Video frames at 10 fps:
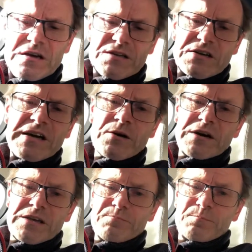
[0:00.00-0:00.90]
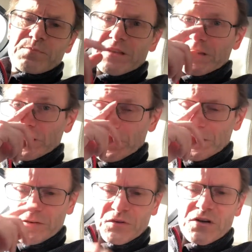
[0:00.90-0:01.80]
So anyway,
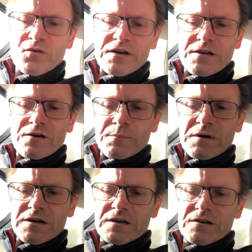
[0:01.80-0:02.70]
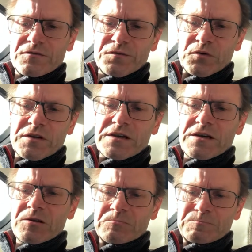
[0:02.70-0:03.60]
I've got it running on my phone here.